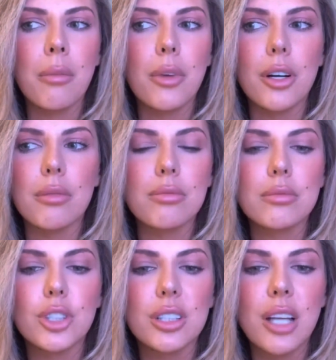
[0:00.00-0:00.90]
or
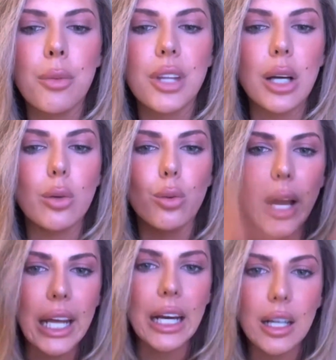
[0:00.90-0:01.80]
took them with like wet
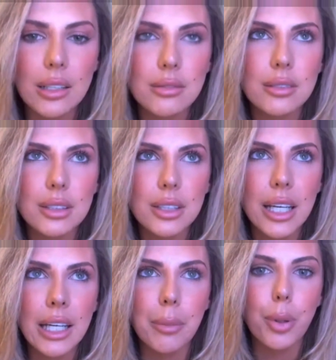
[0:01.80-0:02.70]
hair in
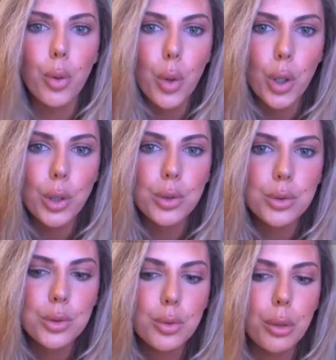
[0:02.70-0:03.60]
a pool
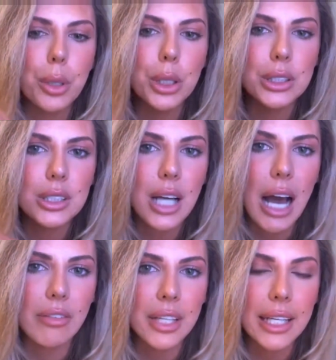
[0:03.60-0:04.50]
where we looked
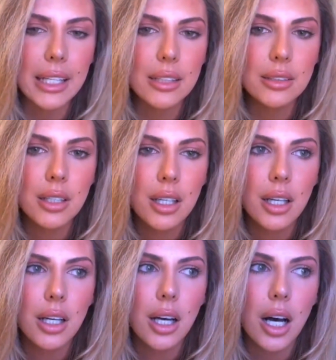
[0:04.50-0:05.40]
half naked.
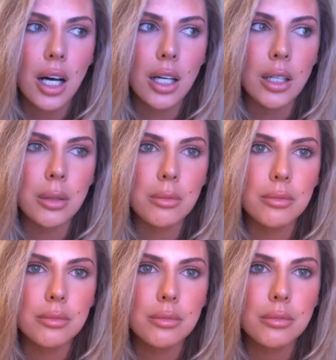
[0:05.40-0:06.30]
Um,
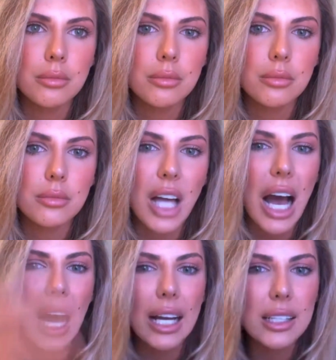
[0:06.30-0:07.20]

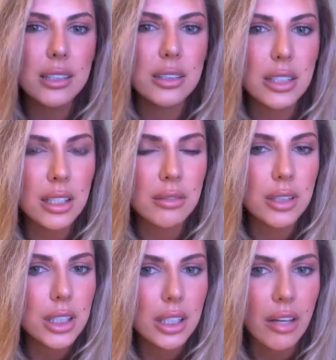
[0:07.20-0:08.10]
I didn't
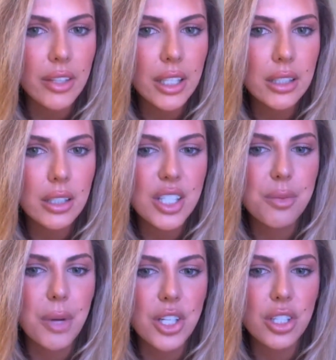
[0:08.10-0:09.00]
really love it,
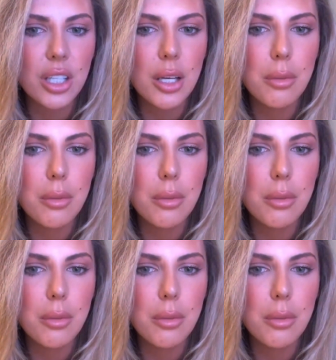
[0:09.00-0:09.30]
especially